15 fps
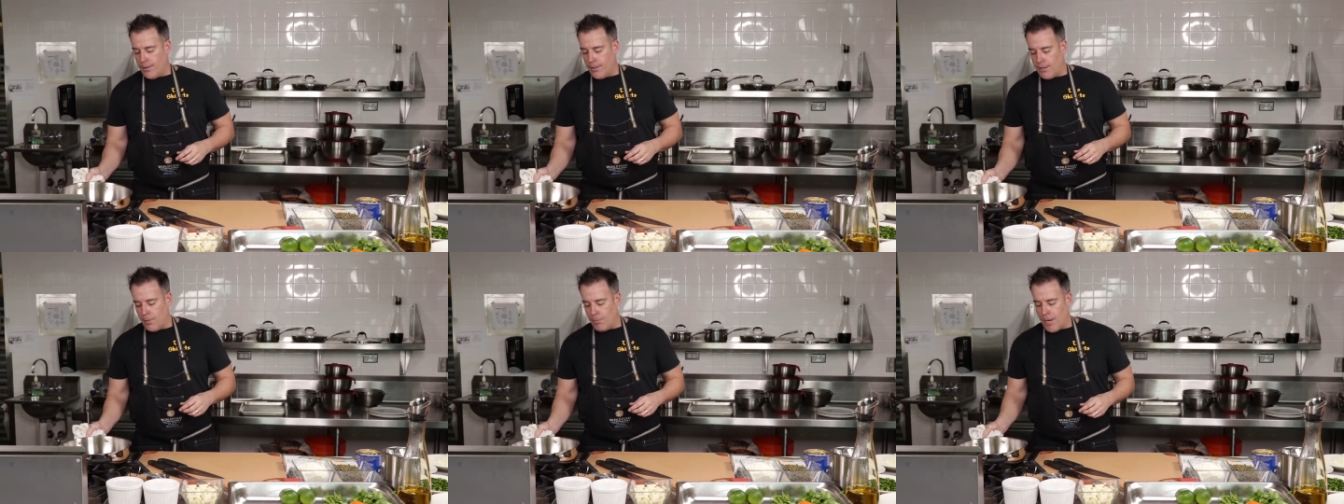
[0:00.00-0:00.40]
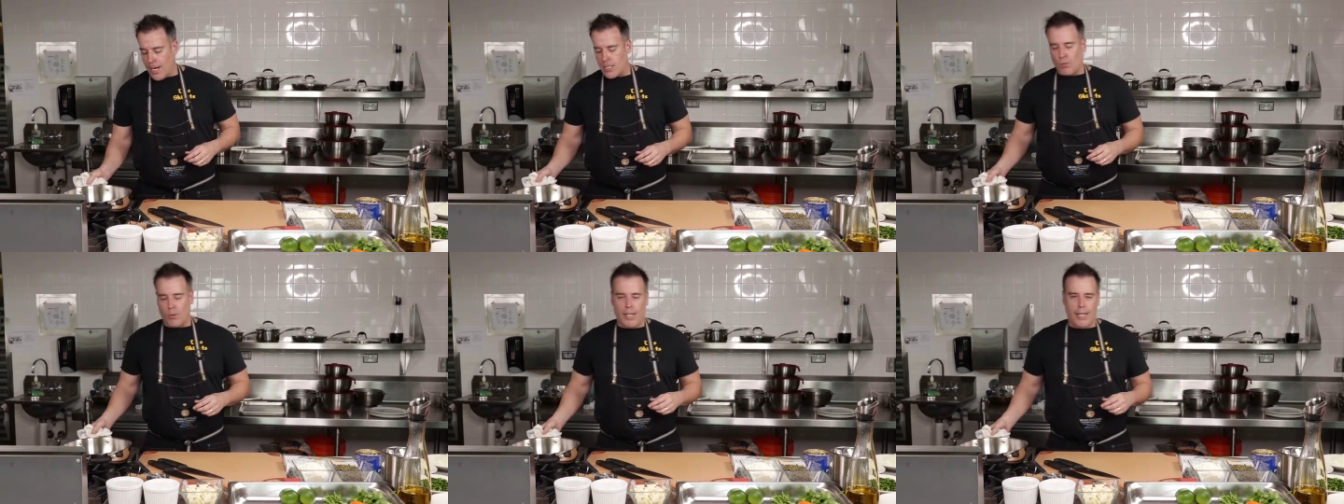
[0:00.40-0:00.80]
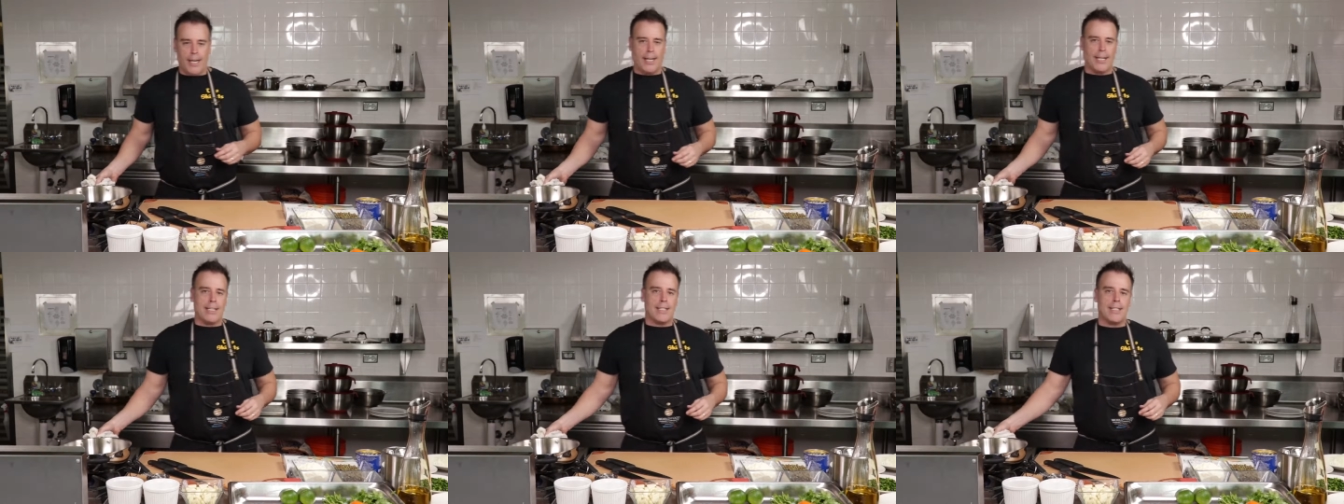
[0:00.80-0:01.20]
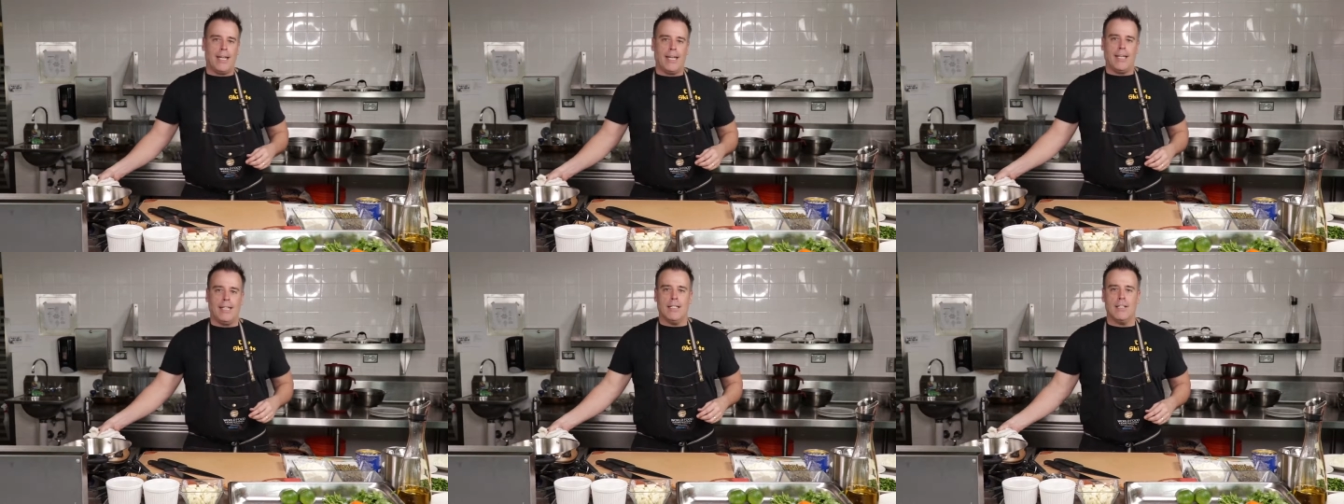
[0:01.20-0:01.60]
the best way that I could
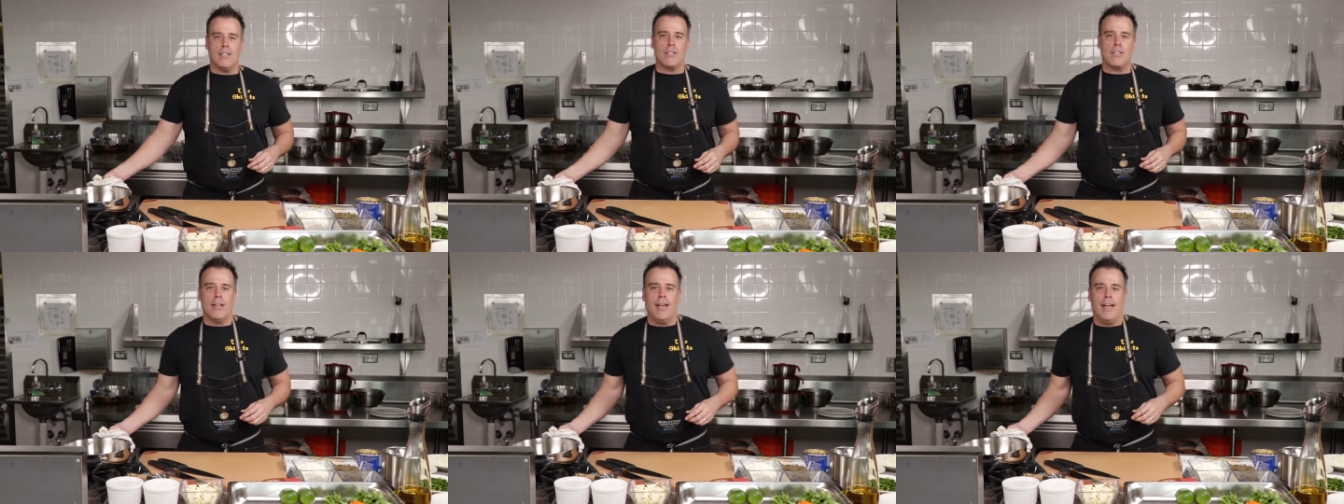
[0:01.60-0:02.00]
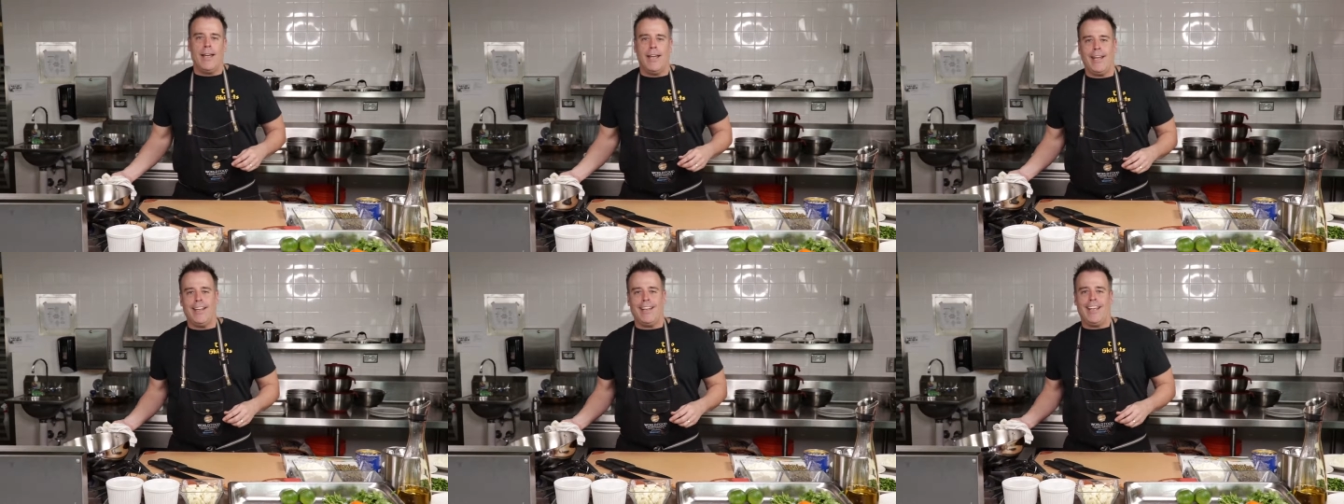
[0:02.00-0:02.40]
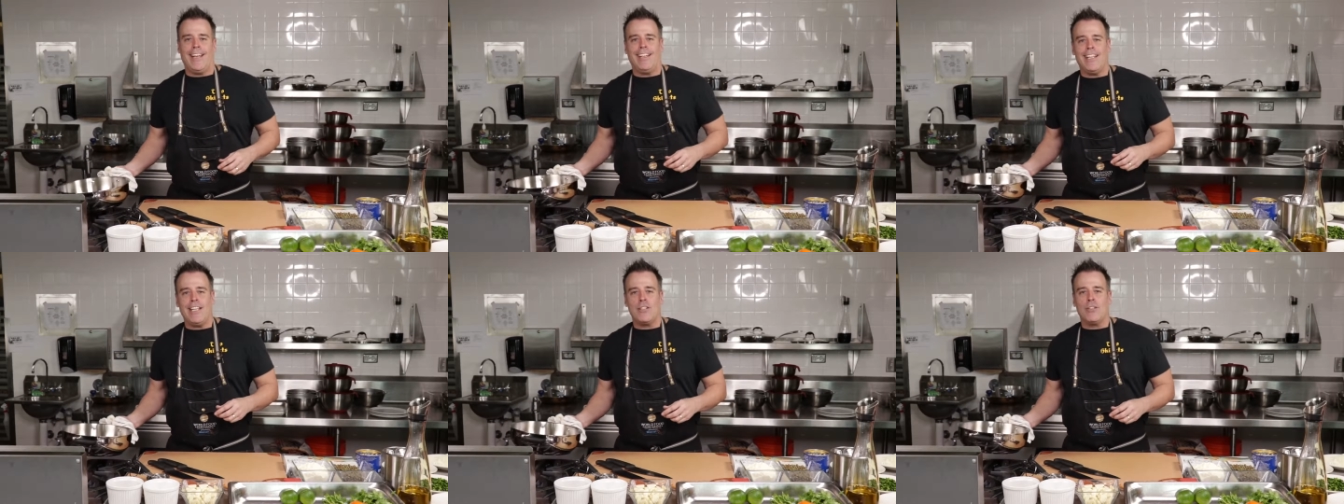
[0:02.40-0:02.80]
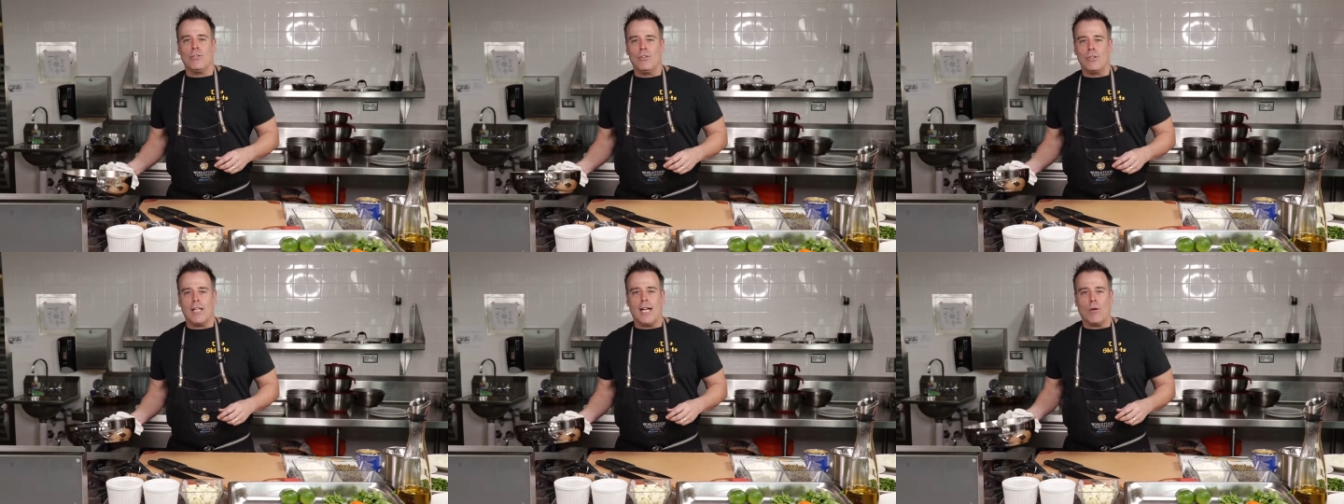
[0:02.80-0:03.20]
say is, it needs to
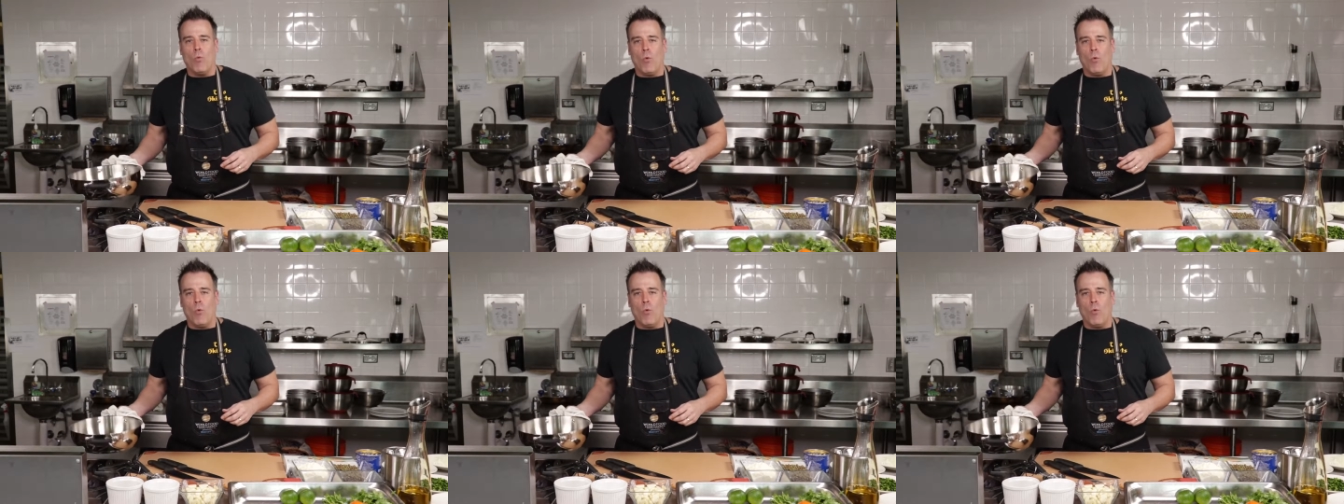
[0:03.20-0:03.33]
look like